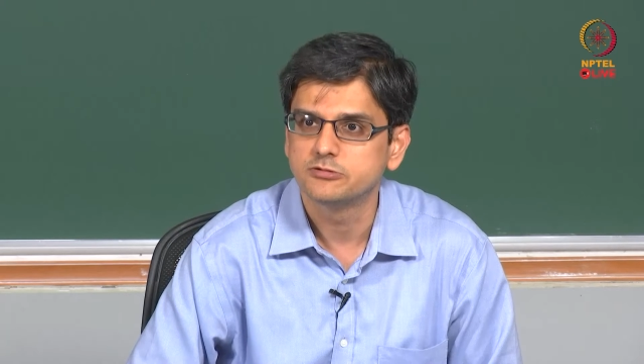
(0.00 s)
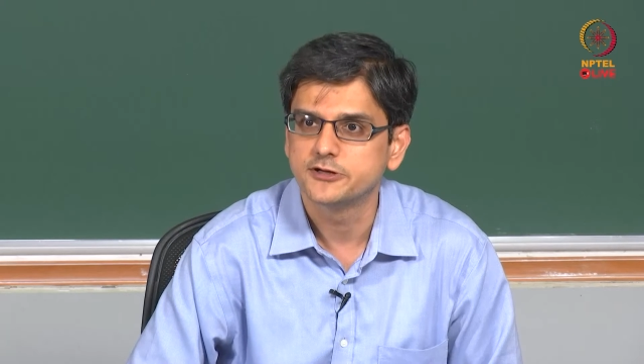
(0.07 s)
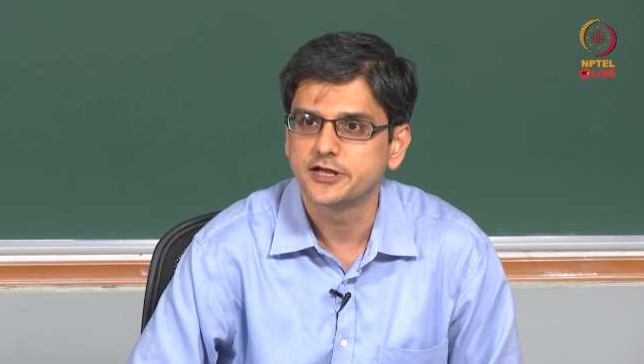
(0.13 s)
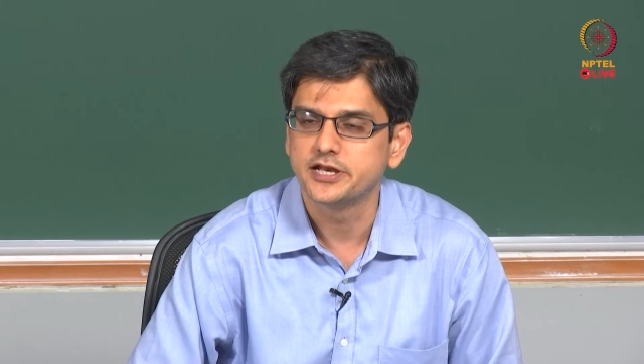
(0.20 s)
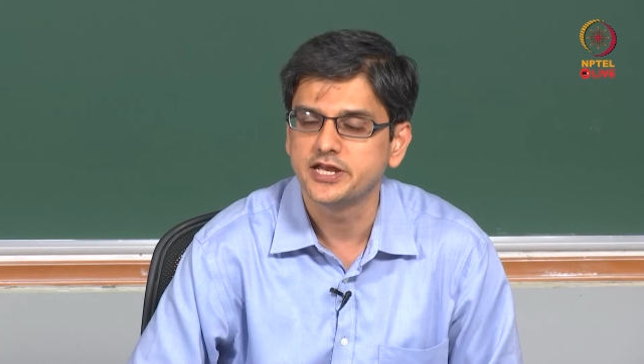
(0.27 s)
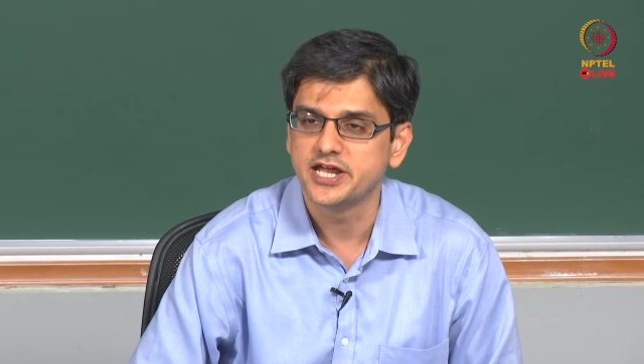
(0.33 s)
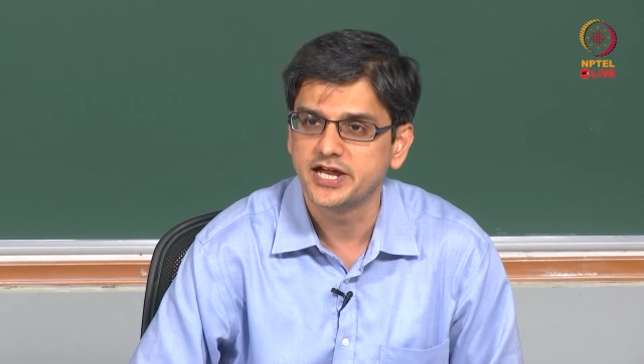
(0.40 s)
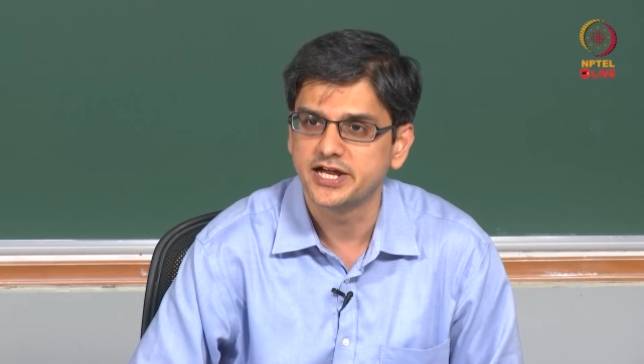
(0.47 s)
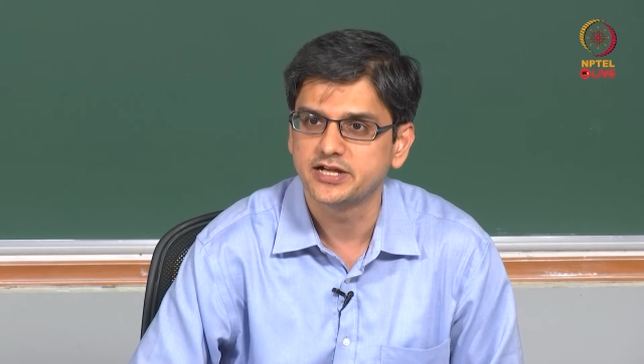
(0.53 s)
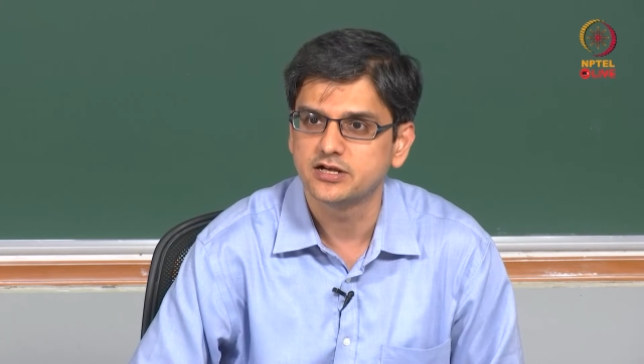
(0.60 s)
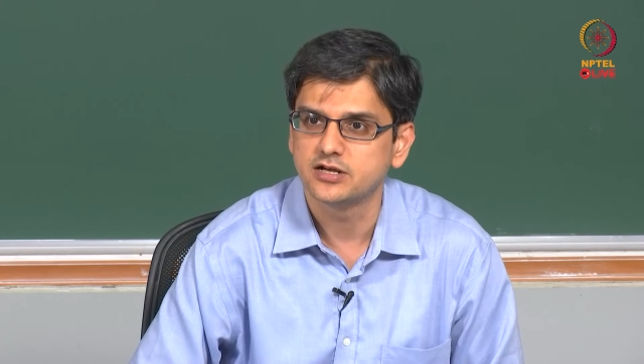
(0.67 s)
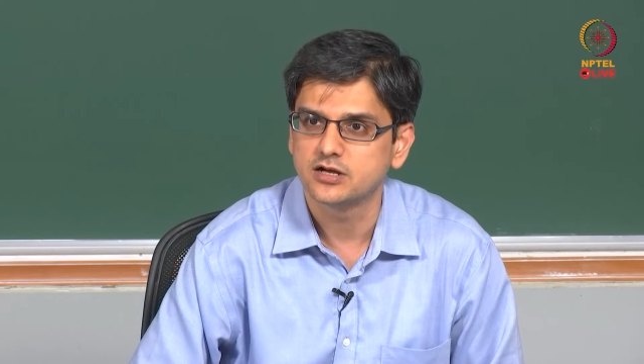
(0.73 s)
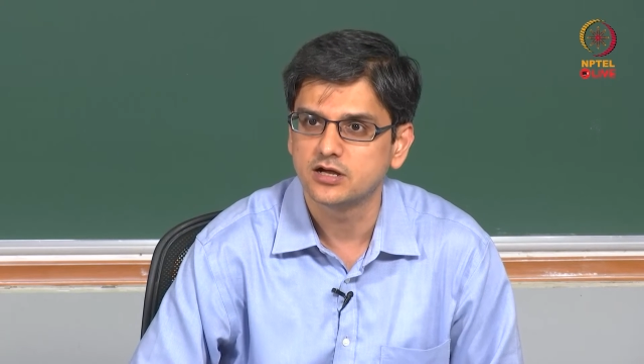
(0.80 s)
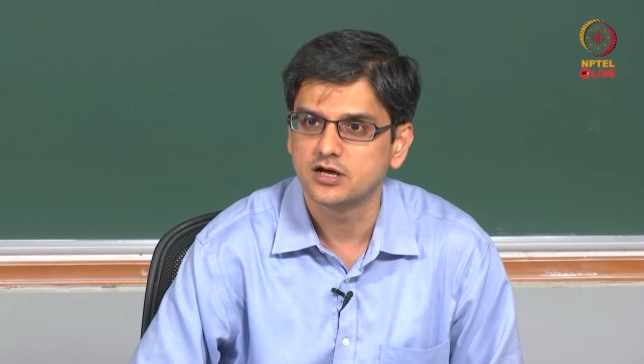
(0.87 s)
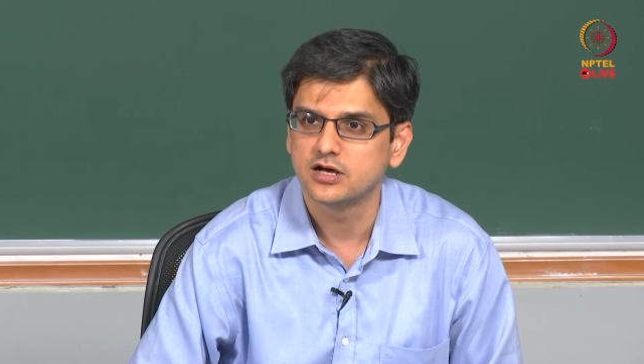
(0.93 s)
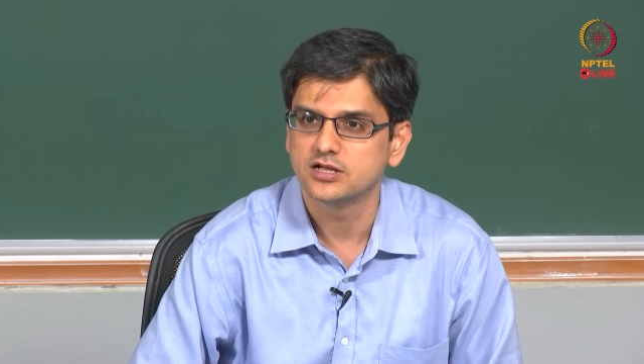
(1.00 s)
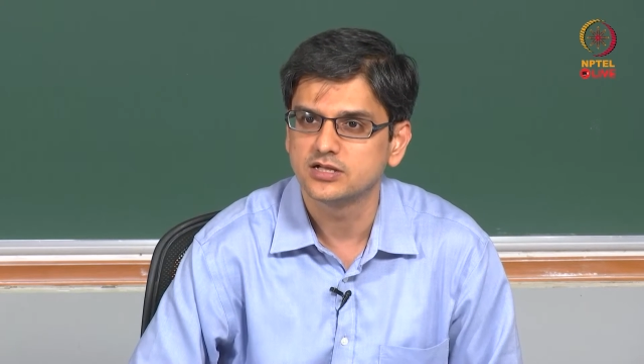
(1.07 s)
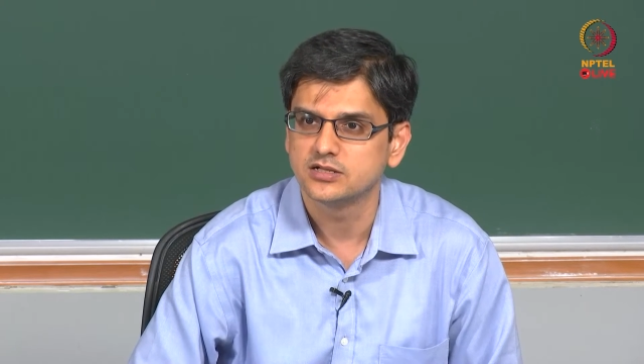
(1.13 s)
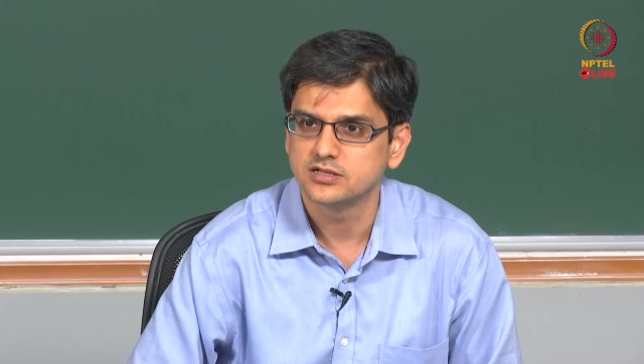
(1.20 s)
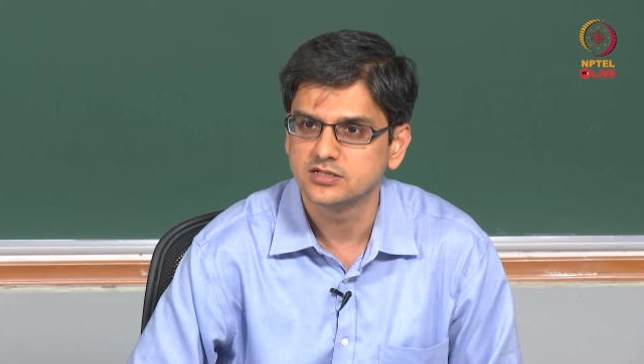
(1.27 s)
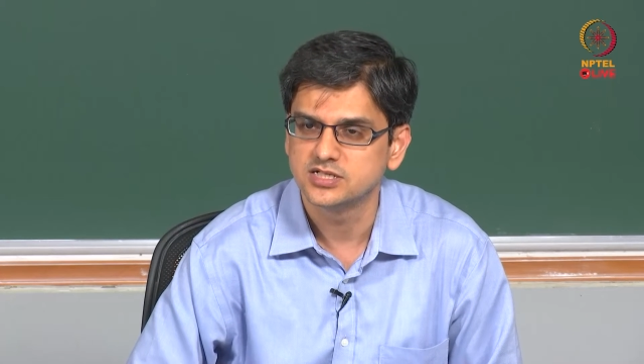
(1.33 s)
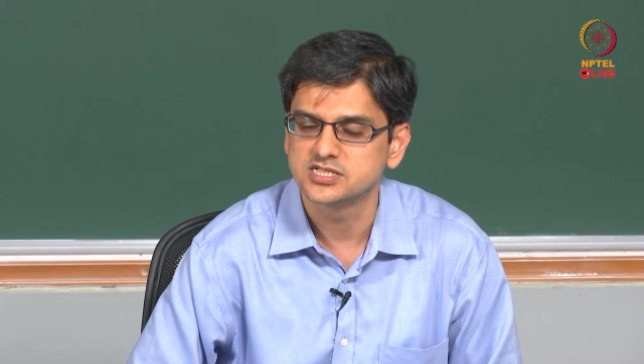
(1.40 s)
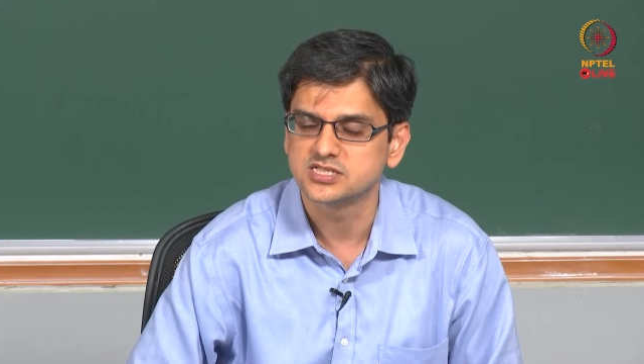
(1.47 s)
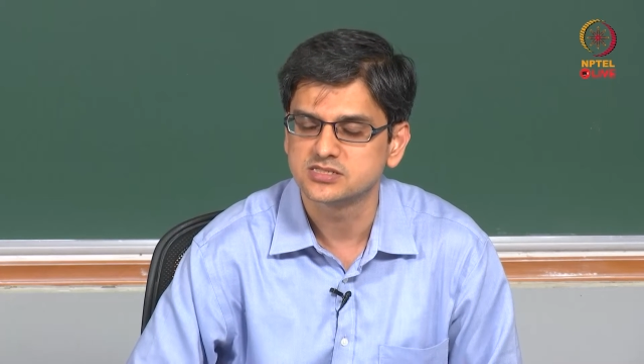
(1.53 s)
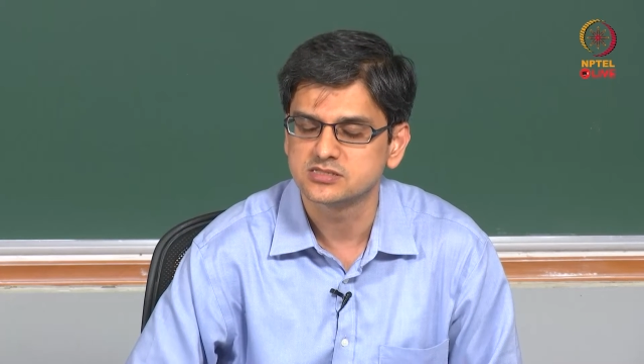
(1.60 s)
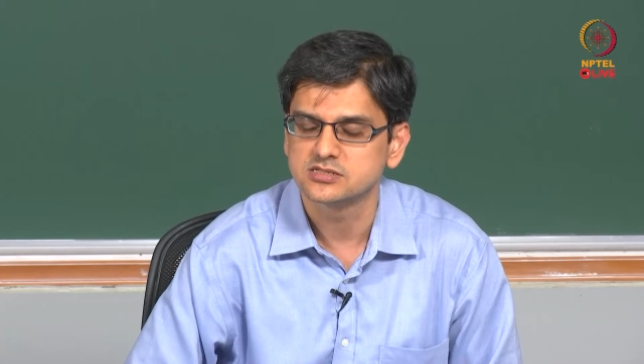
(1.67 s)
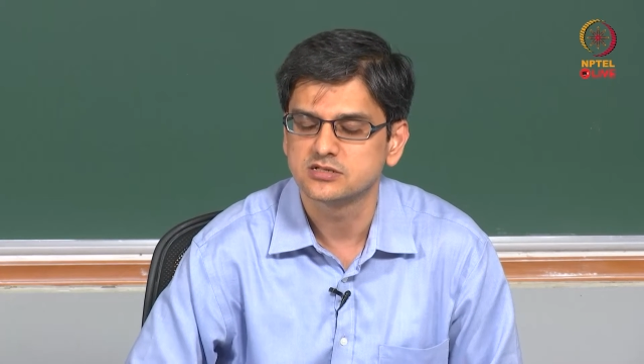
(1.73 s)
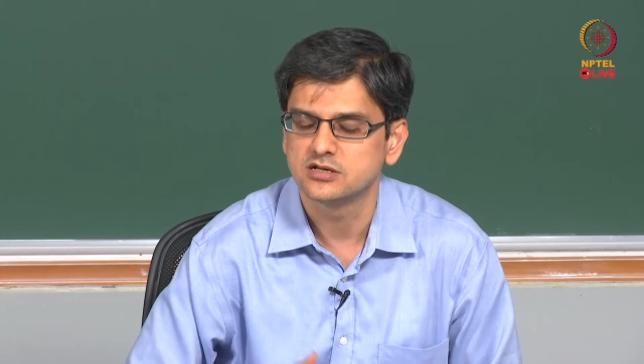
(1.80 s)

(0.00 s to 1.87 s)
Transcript: create this